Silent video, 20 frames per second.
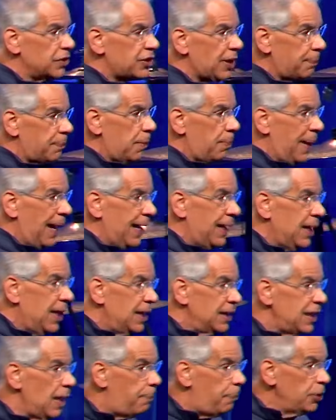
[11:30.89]
up to bat,
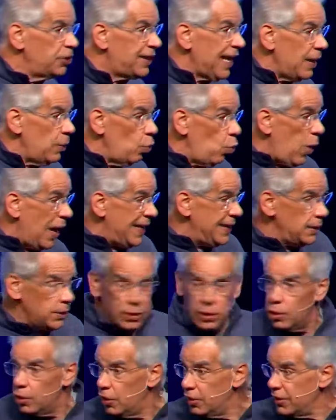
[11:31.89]
they put that weight
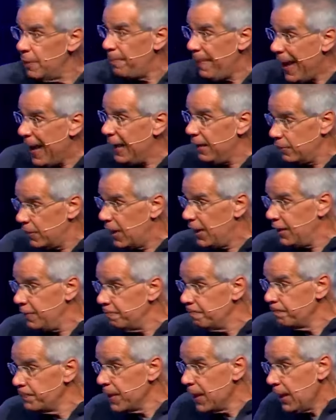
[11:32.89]
on the bat, right?
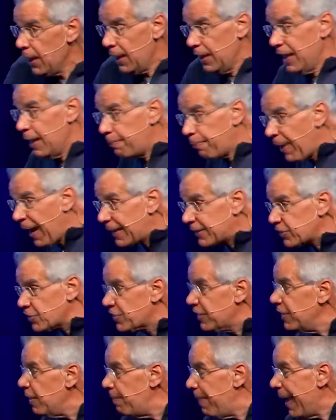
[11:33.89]
And they practice
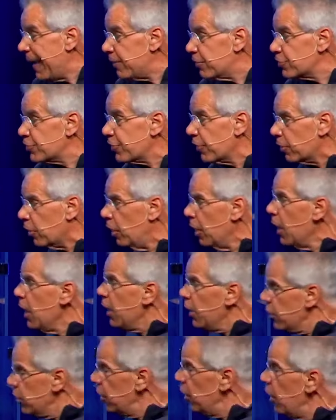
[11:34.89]
in the batter's circle.
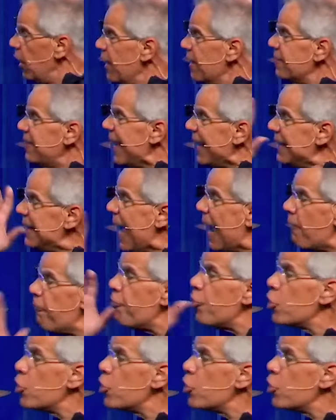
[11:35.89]
You know what? They never